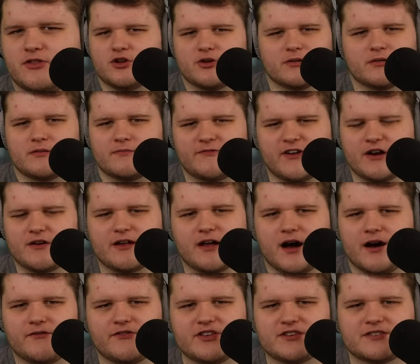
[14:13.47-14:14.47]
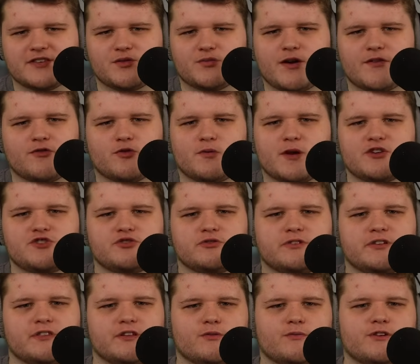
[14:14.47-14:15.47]
they're very obviously referential
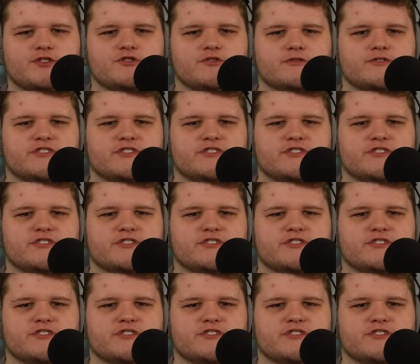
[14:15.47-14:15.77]
to the original